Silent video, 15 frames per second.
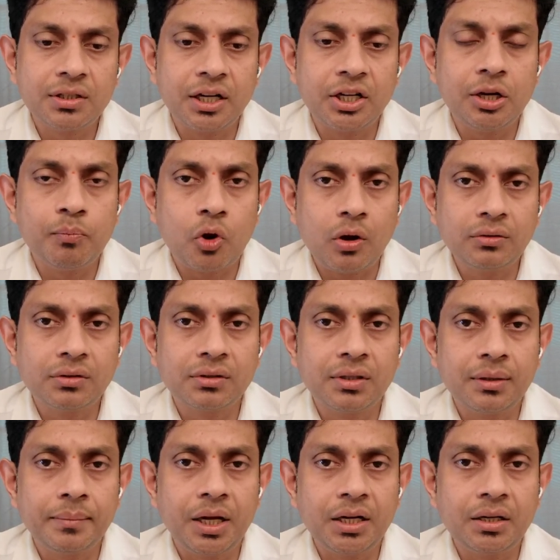suddenly blocks
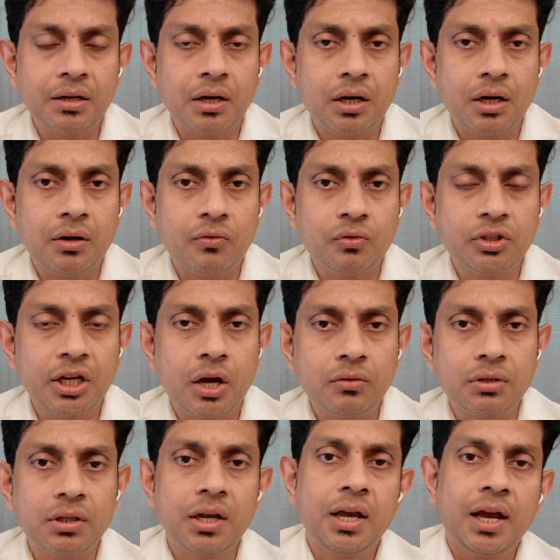the blood oozing
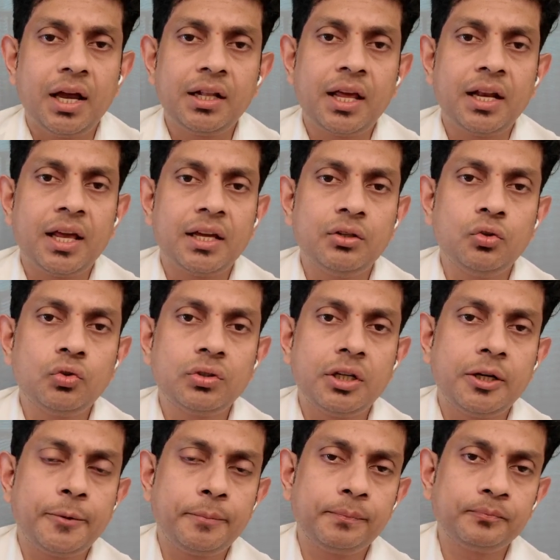out, and then I use
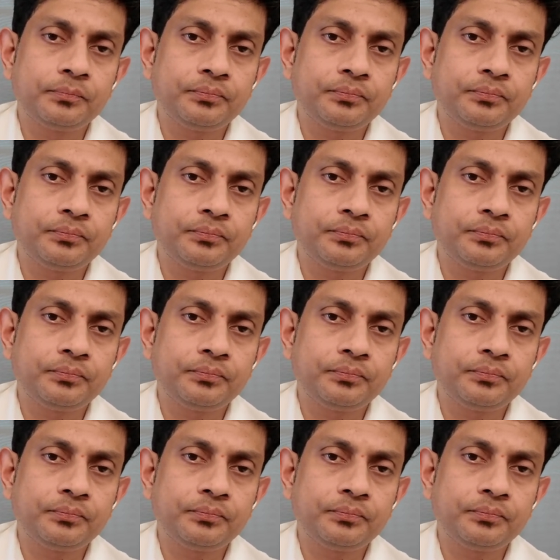the